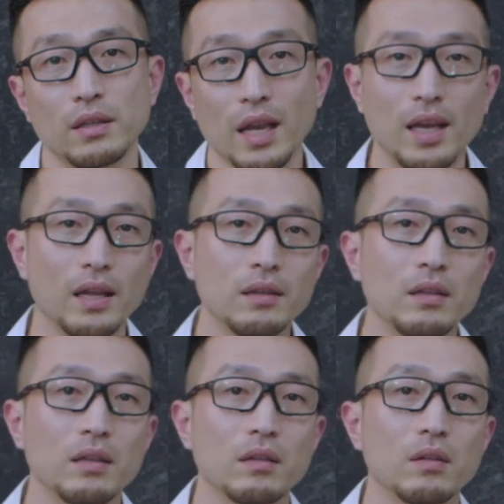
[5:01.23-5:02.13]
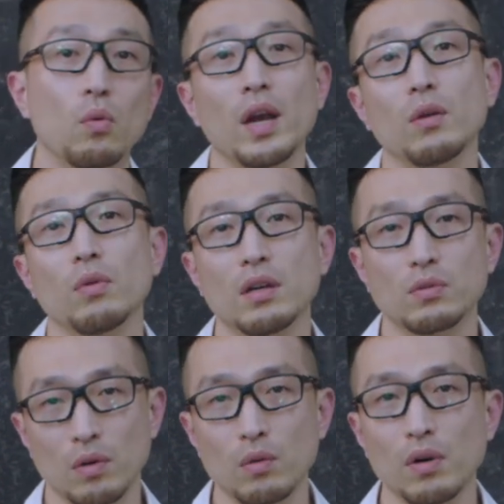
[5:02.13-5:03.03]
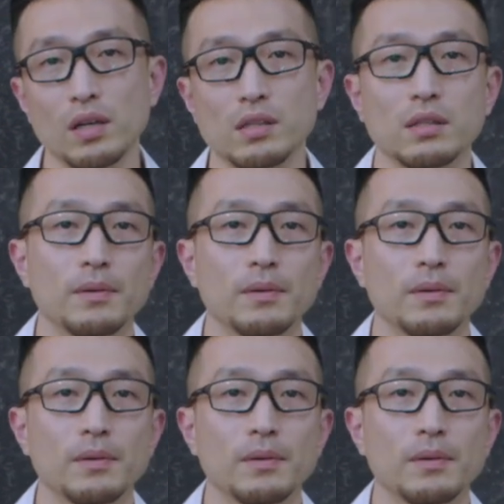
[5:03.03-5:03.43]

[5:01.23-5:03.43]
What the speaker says: And the weight was what it was.